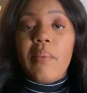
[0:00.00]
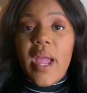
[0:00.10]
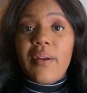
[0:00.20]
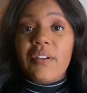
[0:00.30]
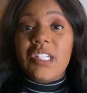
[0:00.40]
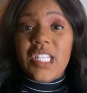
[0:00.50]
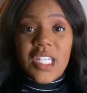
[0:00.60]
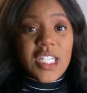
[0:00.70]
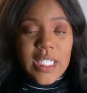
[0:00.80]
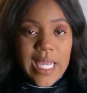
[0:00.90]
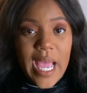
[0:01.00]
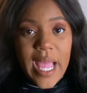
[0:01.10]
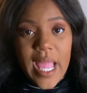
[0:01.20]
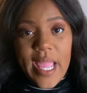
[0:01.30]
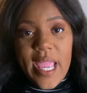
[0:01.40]
battery did
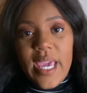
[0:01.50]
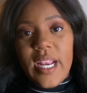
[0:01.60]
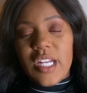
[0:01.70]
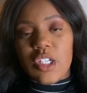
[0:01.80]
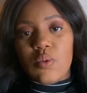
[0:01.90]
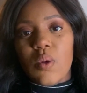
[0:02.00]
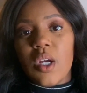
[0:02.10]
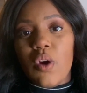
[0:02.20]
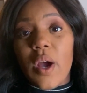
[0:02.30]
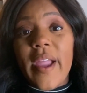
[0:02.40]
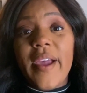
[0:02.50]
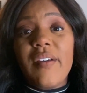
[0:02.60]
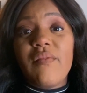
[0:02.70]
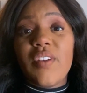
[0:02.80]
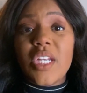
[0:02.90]
die, and I just want to go ahead
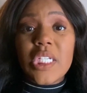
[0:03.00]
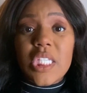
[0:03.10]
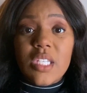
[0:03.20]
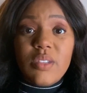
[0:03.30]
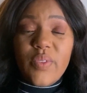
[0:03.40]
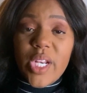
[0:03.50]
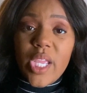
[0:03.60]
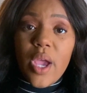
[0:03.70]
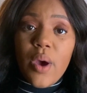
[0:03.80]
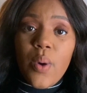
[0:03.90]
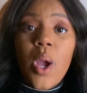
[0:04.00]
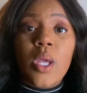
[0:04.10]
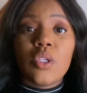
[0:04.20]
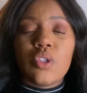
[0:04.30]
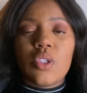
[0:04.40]
and finish this video
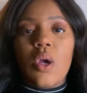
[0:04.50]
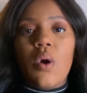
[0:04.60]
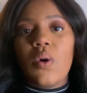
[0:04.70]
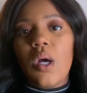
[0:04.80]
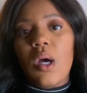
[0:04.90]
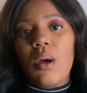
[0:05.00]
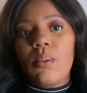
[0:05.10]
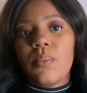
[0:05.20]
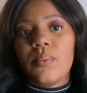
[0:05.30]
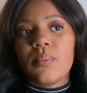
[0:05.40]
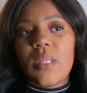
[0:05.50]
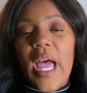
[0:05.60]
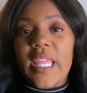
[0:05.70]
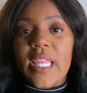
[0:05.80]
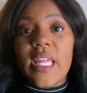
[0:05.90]
so
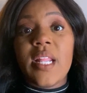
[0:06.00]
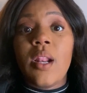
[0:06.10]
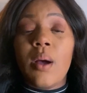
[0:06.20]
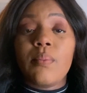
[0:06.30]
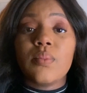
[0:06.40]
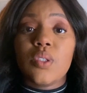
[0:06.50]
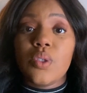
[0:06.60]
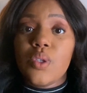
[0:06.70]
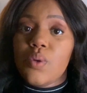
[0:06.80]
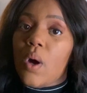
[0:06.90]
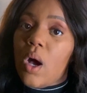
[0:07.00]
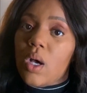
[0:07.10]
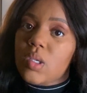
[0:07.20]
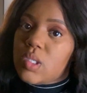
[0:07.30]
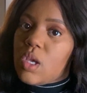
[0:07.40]
I can get it up to you
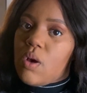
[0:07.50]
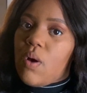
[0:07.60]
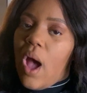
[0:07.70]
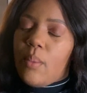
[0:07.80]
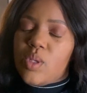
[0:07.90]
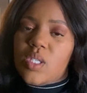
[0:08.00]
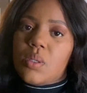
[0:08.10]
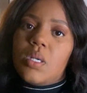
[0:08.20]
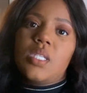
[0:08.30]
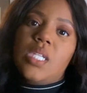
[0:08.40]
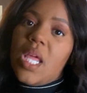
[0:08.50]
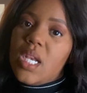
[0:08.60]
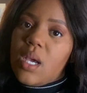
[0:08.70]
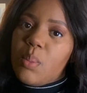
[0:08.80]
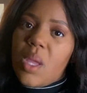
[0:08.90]
all. So I'm just going to stand
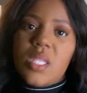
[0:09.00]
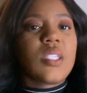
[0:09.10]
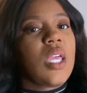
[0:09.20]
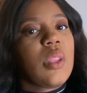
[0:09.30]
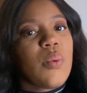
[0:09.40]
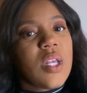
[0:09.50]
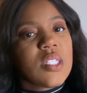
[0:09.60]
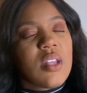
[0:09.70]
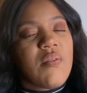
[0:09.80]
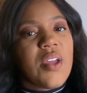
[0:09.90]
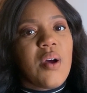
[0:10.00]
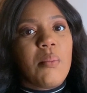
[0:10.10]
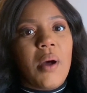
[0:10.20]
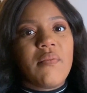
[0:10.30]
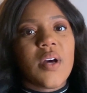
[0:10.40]
up and say the rest of it on
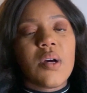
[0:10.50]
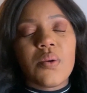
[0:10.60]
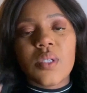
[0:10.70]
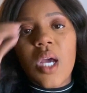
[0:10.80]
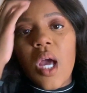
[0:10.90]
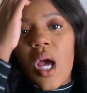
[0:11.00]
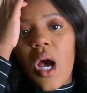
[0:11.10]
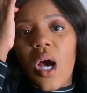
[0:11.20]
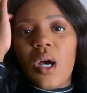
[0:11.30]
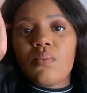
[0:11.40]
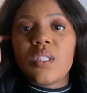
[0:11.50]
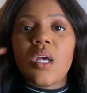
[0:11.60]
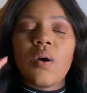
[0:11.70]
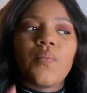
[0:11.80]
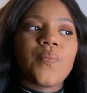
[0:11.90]
my phone.
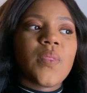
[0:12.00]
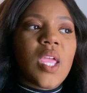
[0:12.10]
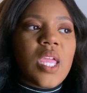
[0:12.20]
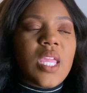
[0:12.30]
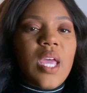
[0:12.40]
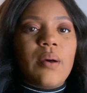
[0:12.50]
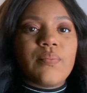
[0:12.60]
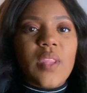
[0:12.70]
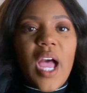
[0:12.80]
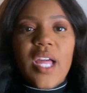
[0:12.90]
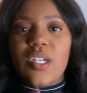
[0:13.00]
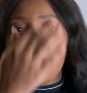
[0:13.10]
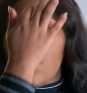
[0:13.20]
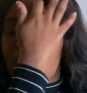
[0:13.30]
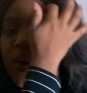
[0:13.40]
So yeah, I
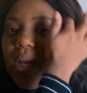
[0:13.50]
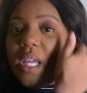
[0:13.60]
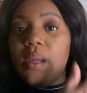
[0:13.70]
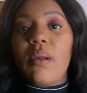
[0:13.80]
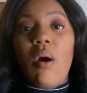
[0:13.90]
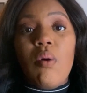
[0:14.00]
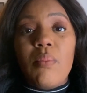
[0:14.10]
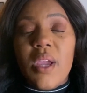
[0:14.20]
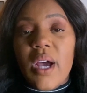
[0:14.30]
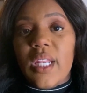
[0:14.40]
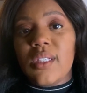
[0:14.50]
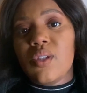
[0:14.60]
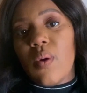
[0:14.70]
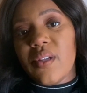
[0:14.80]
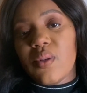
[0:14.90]
do eat oatmeal at least
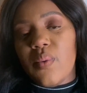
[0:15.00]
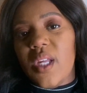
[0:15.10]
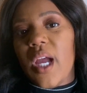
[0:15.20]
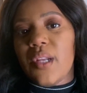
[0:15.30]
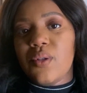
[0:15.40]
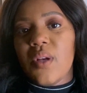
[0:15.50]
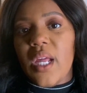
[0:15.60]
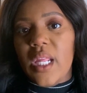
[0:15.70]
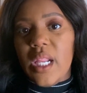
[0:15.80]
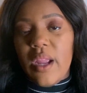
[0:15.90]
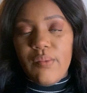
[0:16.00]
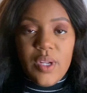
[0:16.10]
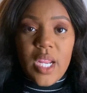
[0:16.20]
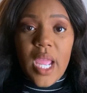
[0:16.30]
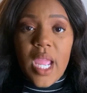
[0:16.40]
twice a week. I do not eat it every
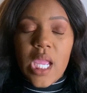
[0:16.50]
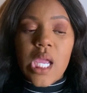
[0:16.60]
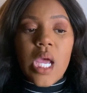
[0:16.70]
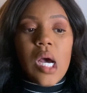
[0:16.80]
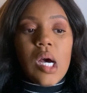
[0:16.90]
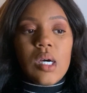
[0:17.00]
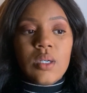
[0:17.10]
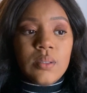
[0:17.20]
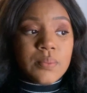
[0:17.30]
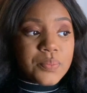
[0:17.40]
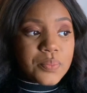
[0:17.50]
day. I